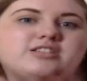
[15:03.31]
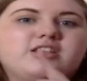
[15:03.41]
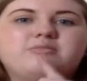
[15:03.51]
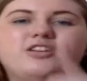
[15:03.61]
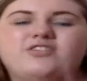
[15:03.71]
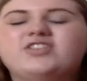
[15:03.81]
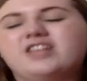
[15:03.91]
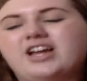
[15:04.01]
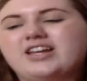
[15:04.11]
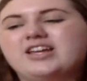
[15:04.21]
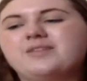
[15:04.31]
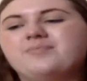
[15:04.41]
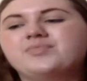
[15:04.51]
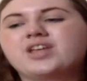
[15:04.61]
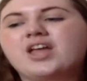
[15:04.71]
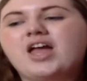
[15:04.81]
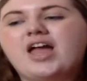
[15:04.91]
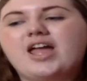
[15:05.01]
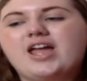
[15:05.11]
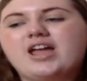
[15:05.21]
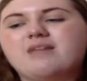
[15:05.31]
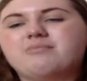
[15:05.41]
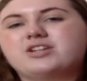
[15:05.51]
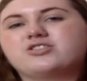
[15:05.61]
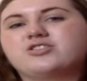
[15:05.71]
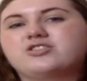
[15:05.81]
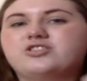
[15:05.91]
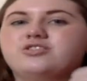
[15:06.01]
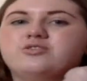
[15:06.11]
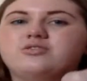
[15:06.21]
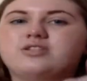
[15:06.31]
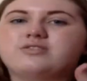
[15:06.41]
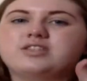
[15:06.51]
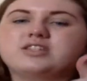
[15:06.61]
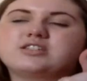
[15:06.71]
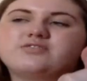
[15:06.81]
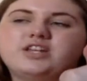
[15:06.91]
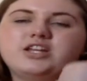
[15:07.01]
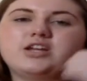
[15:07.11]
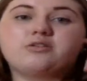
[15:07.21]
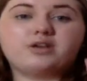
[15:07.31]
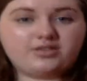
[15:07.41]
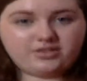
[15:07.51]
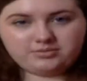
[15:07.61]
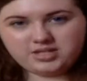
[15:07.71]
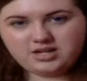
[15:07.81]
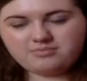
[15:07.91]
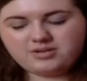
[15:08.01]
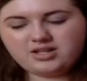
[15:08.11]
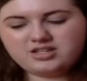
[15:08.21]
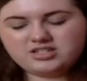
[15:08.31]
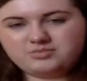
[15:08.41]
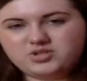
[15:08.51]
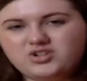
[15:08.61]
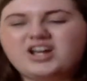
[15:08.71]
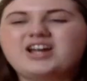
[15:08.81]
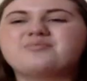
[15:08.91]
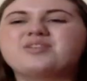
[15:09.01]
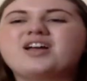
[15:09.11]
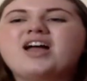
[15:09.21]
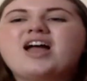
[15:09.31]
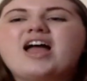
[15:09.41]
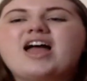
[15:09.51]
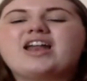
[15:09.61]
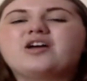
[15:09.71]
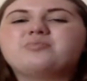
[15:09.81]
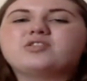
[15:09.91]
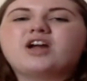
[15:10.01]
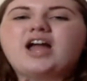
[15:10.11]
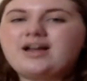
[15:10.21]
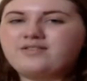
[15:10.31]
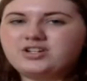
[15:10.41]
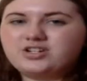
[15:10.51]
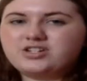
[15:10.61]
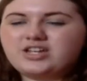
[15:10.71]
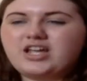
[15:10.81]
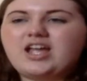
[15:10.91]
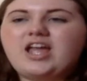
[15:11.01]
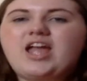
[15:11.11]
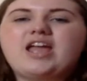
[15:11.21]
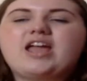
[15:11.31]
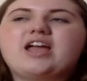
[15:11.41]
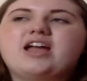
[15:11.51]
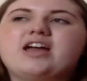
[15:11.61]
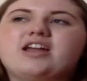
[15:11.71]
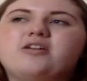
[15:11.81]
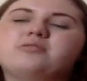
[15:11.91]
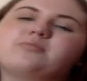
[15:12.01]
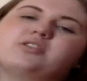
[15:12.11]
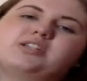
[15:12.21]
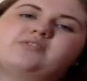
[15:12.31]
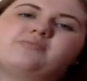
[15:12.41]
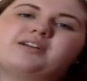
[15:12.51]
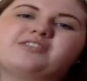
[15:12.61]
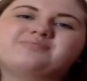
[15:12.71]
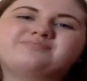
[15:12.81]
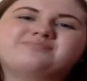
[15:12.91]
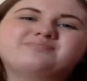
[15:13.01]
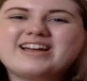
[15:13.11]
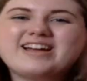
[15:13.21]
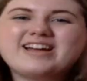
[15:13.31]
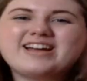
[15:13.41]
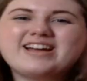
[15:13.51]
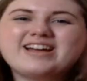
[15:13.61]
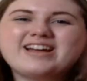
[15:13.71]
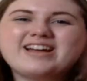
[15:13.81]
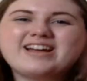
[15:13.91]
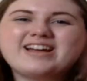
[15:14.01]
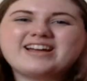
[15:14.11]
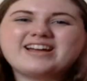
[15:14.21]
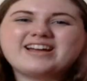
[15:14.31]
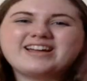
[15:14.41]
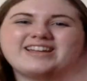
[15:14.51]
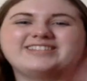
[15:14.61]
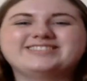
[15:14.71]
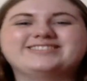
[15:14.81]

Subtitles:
So let me know if you like it. And make sure to give this video a thumbs up, subscribe, and I hope you are having a good day, and I hope tomorrow's even better. Bye!